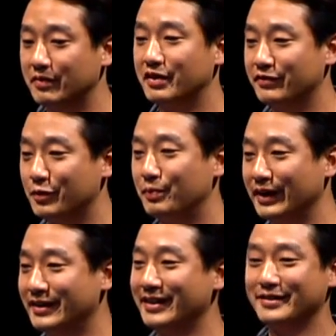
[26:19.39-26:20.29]
Even if you
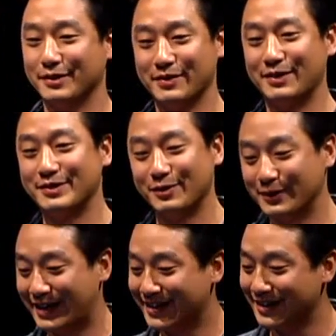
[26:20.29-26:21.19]
build it, sometimes they
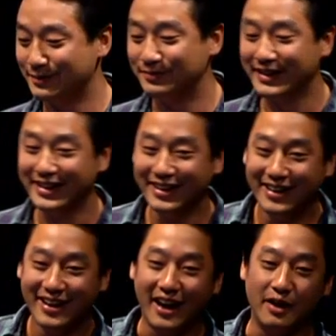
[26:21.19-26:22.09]
will not come.
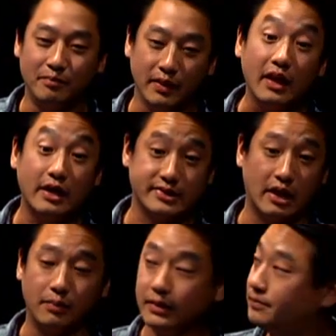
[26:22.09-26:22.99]
But let us
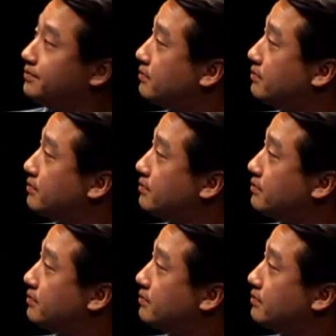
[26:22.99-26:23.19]
help.